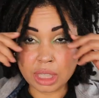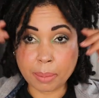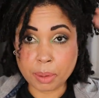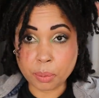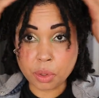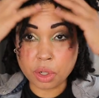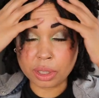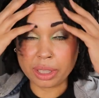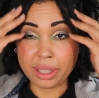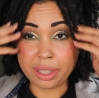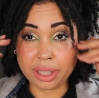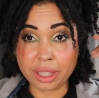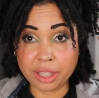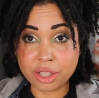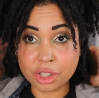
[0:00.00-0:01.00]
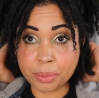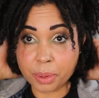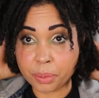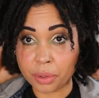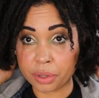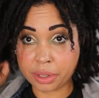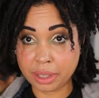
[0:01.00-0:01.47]
I'll be walking in, the kids be
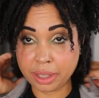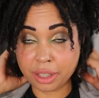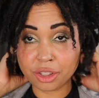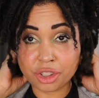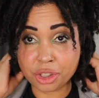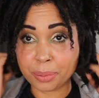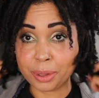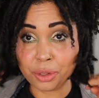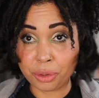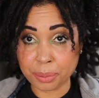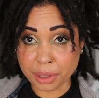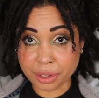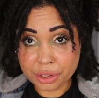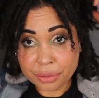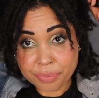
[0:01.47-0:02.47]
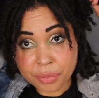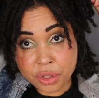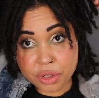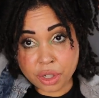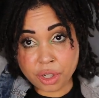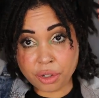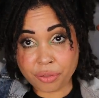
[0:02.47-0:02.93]
walking in, and just be too much.
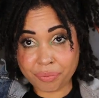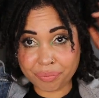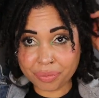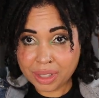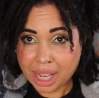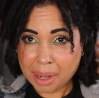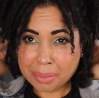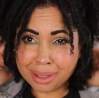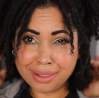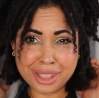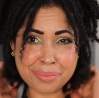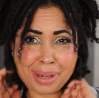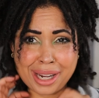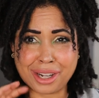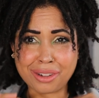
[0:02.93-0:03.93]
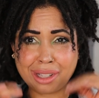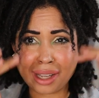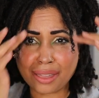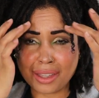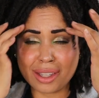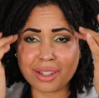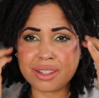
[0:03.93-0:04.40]
So I'm gonna leave my hair
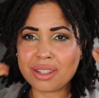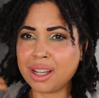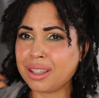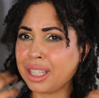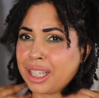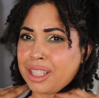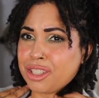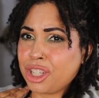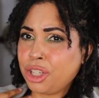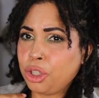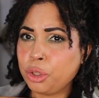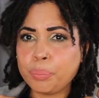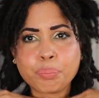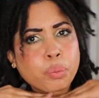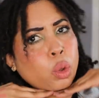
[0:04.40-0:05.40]
like this. Y'all think it's cute?